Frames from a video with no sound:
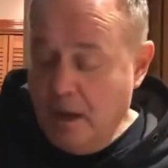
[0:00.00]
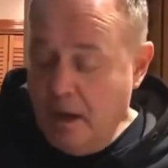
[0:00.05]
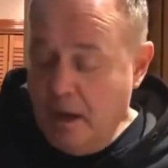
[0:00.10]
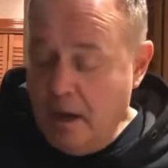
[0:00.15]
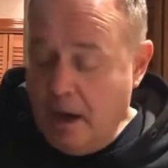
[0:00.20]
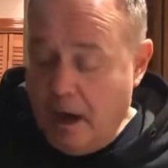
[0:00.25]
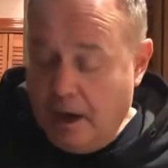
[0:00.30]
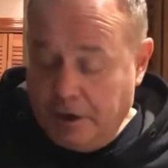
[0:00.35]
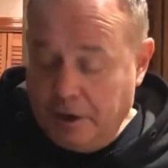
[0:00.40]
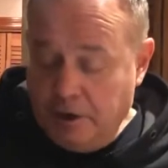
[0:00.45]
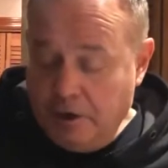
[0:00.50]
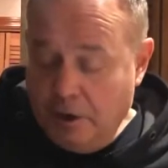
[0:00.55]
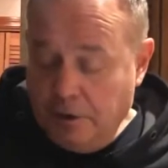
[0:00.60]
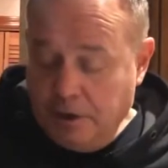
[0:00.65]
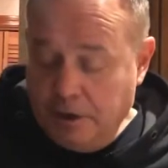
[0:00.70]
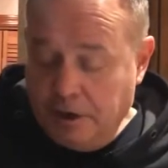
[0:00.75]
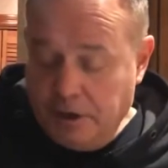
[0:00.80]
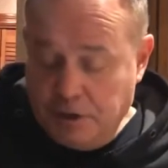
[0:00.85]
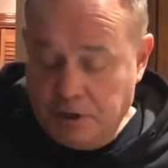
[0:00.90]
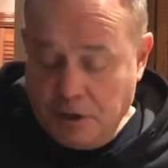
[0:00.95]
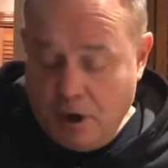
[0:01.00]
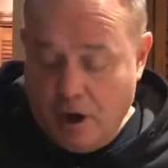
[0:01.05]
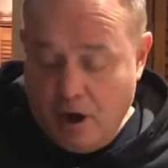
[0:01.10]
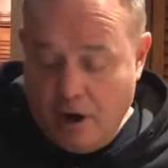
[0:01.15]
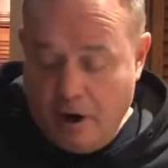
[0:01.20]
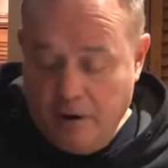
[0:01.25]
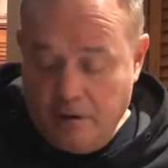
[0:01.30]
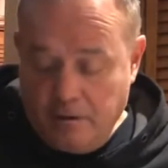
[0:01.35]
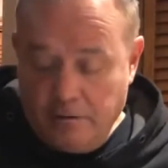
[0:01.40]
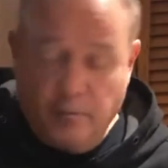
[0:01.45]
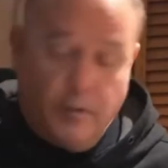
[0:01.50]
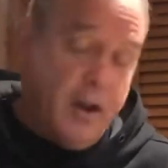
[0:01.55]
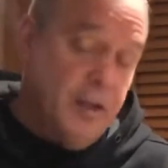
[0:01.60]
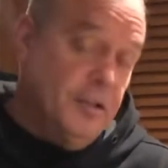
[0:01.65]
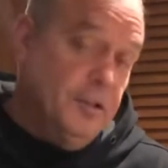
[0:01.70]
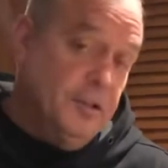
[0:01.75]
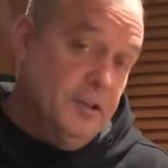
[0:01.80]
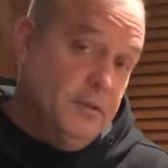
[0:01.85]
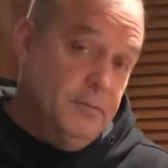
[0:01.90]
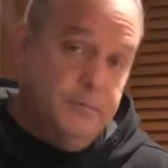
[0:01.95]
another guitar
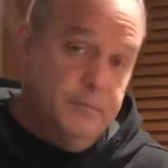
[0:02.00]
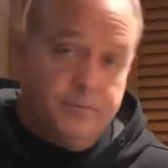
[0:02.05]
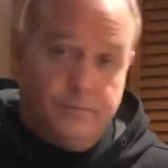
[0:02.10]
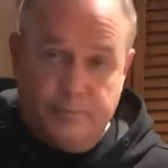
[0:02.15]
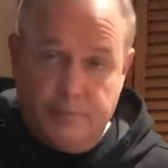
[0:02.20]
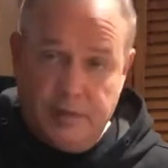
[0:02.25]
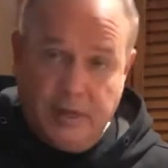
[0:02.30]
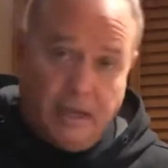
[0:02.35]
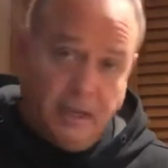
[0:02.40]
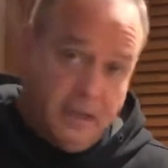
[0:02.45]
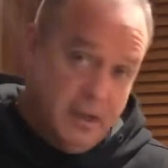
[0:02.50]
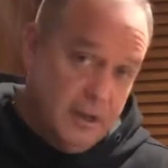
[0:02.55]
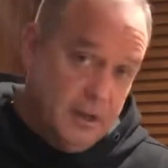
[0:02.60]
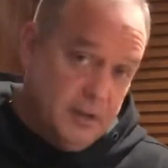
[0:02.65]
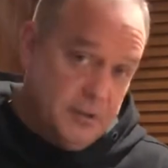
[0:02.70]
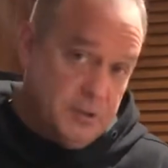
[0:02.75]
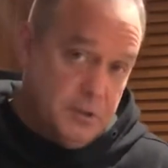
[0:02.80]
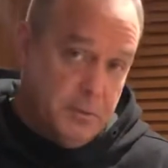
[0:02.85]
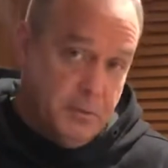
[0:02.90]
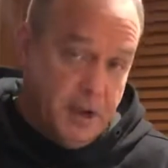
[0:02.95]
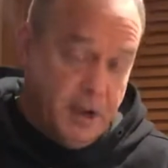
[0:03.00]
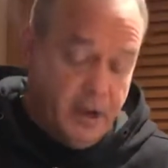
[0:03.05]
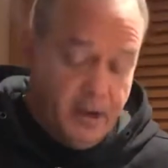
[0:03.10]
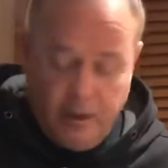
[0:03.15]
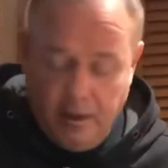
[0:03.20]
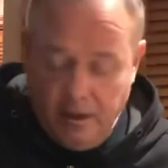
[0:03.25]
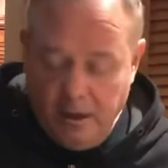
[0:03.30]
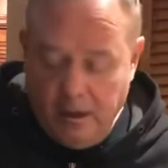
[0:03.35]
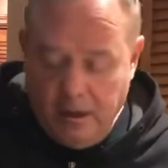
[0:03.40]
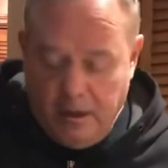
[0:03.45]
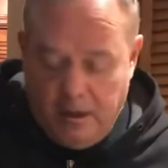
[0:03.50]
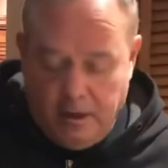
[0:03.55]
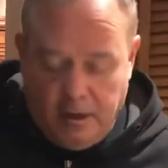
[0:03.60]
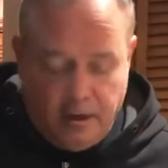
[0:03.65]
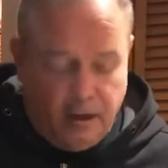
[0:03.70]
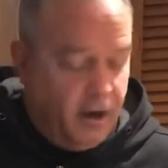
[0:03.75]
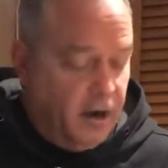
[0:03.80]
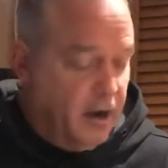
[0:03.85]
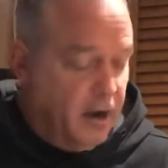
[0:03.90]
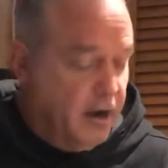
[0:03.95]
rather than taking it to my
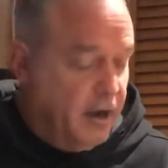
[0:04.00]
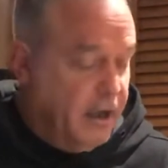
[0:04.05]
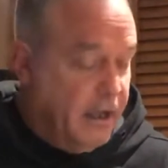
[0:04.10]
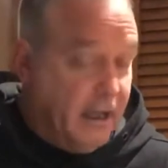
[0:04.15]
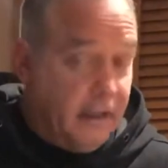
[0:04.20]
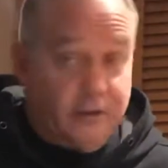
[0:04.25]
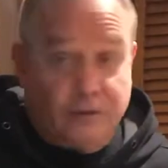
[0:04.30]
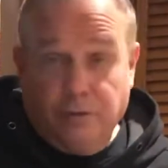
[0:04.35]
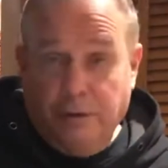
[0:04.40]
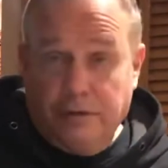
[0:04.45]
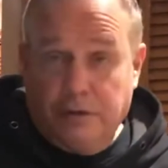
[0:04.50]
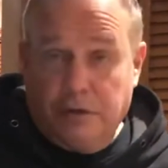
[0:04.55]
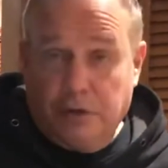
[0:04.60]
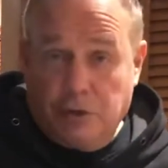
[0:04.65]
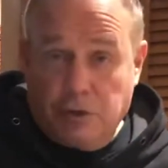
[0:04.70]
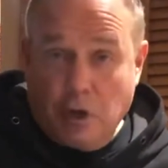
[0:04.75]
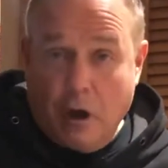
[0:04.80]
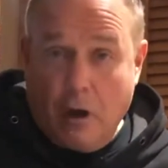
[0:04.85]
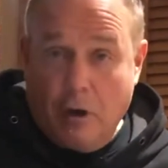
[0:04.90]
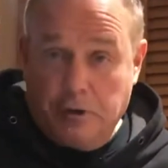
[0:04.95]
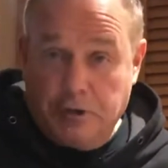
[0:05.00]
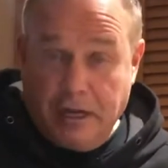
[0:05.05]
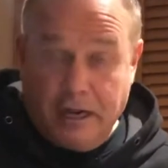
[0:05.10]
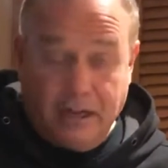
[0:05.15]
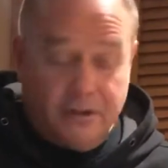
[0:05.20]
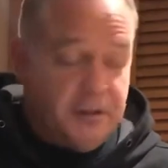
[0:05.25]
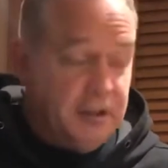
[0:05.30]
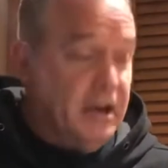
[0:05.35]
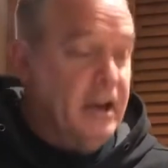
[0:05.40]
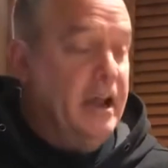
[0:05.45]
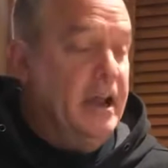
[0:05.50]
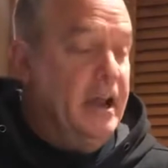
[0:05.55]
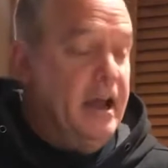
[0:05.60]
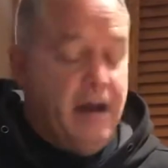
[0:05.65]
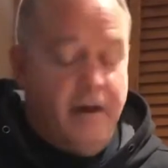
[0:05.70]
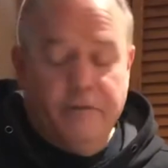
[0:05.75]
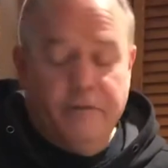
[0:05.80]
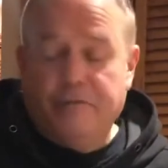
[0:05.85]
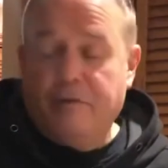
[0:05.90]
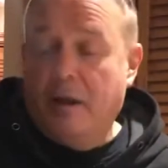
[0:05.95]
excellent guitar tech that I
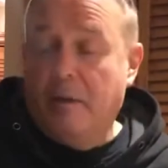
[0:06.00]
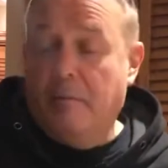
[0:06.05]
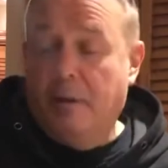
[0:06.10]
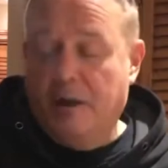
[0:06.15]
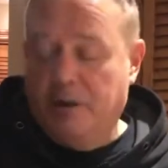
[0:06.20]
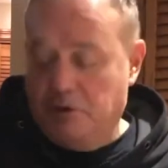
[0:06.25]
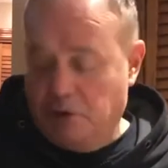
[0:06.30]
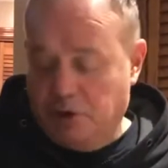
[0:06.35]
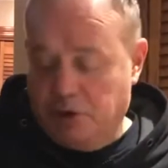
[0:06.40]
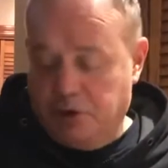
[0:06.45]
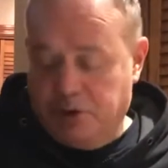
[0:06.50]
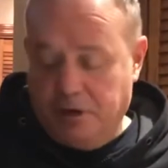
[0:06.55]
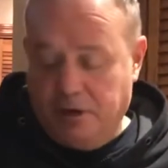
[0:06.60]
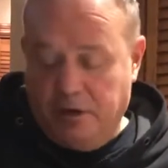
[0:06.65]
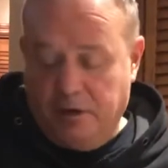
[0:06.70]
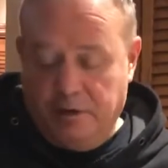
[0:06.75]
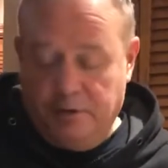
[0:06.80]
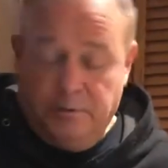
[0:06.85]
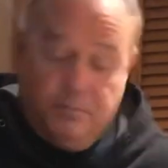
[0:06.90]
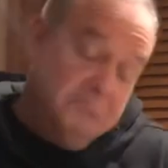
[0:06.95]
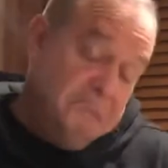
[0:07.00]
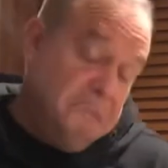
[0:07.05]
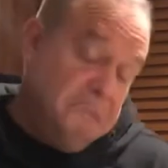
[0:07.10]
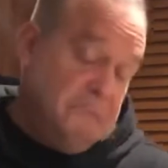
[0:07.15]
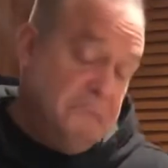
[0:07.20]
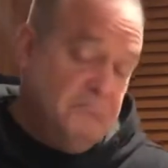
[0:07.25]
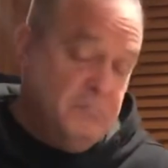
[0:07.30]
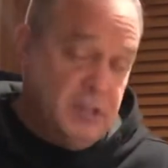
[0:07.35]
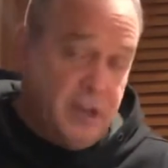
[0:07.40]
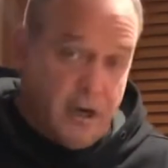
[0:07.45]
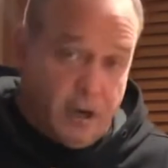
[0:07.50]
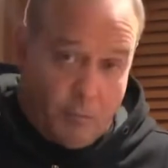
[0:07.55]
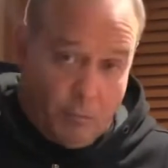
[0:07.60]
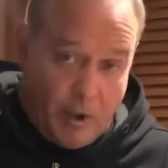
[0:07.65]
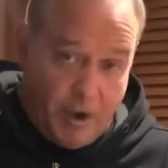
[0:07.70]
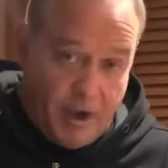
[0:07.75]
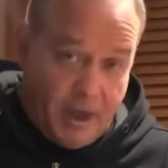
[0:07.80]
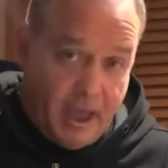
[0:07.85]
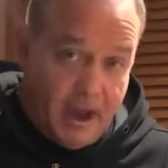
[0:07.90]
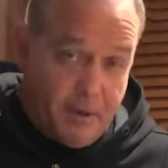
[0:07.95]
have. I might just take a
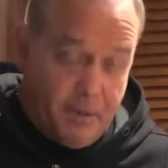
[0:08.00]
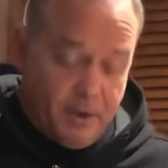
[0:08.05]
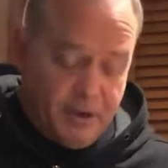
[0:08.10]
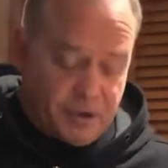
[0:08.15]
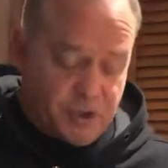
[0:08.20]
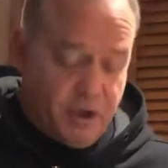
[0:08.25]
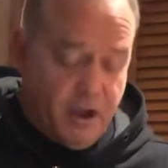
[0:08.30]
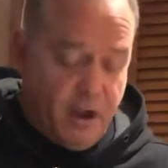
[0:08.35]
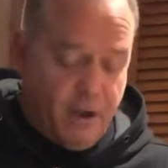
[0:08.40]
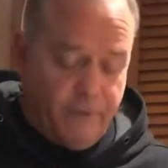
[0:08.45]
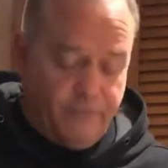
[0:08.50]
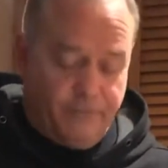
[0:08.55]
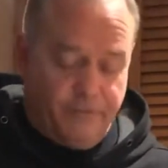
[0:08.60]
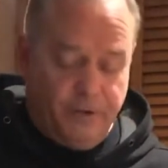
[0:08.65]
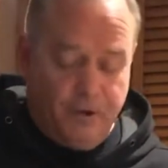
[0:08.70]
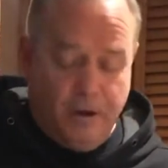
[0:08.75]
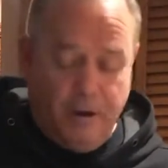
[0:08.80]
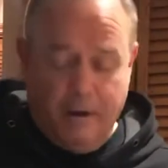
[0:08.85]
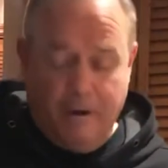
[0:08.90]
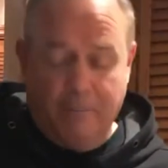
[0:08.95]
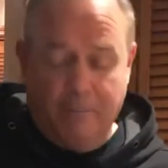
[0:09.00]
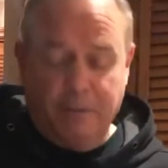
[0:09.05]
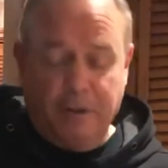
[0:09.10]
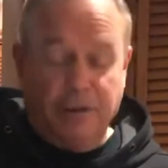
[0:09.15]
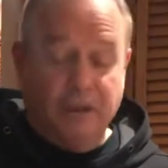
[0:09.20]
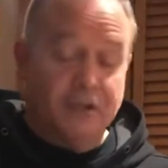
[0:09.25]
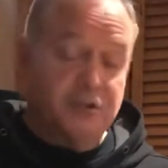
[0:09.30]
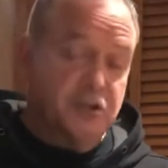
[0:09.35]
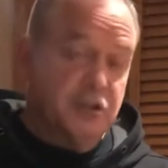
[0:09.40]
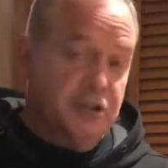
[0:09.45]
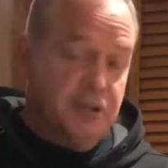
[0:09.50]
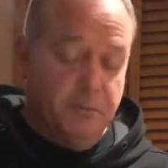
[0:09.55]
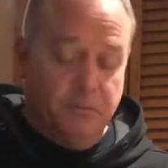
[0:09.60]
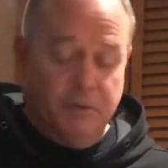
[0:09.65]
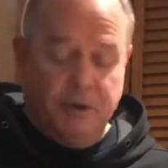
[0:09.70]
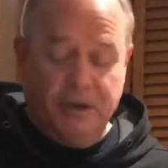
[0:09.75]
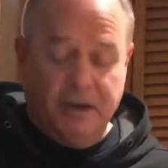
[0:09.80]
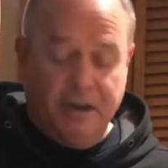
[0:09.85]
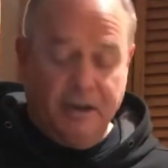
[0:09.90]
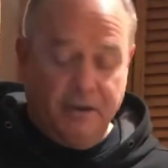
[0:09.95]
run at it myself. You know, I'll be less
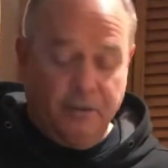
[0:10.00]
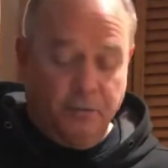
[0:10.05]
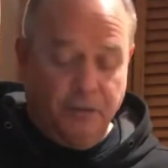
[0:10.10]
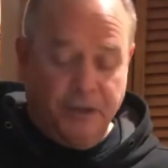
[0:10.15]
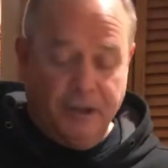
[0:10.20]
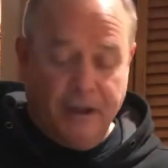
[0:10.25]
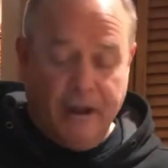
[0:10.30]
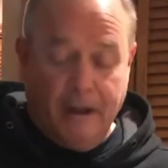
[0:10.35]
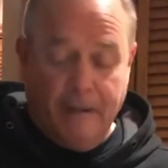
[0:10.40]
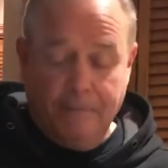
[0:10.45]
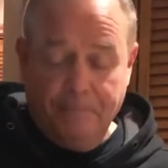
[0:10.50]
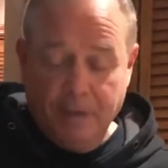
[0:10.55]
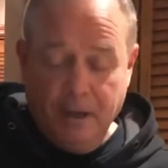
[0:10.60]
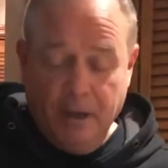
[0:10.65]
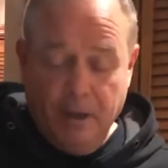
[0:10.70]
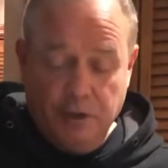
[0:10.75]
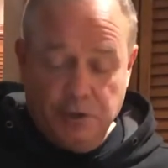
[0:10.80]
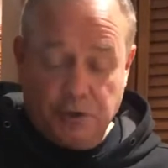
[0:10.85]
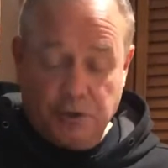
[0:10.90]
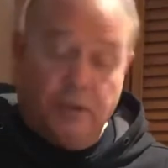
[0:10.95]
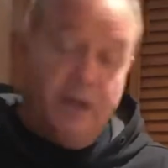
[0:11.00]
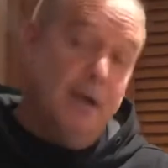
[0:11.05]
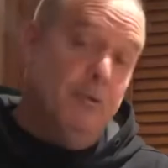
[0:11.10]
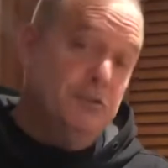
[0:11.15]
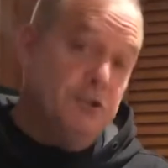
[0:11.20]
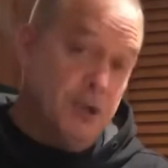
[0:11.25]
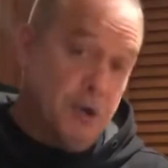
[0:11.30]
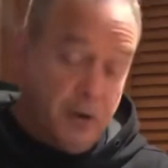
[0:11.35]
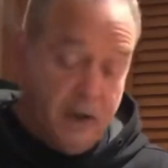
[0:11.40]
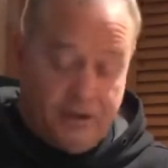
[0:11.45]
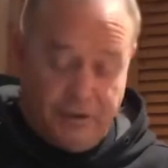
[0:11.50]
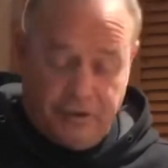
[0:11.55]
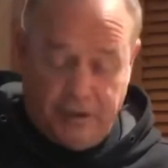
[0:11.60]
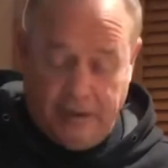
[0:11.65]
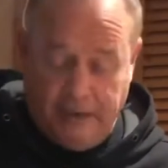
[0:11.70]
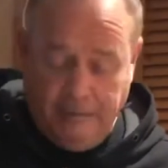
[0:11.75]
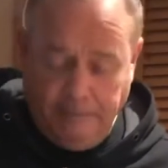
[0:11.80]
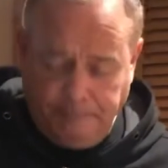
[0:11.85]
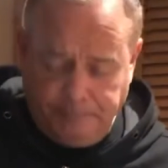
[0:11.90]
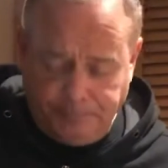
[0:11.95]
intimidated with that. So that was a great thing.